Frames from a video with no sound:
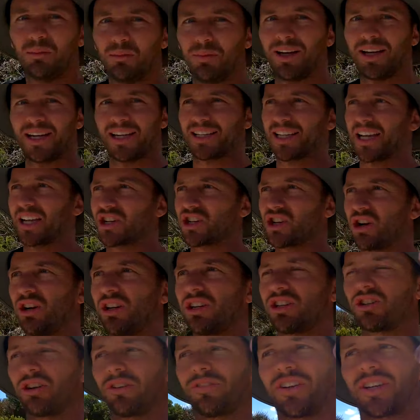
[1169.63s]
plenty of
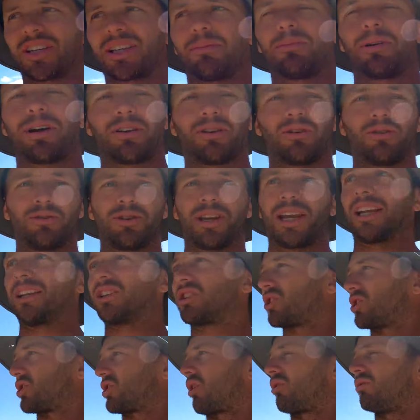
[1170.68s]
sunshine, so if you're someone who
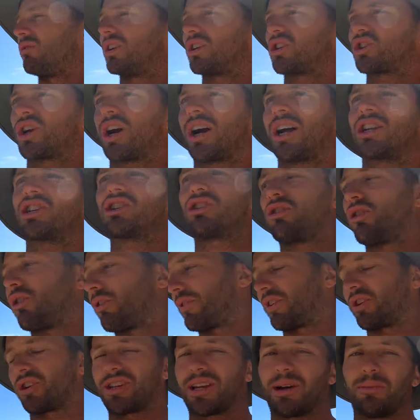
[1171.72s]
needs solar charging or
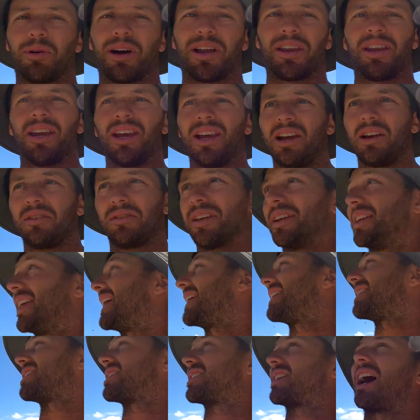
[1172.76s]
if you're someone that
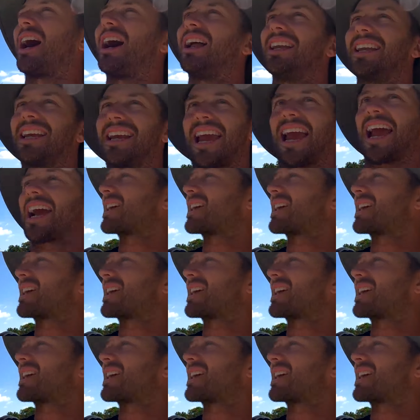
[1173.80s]
needs Starlink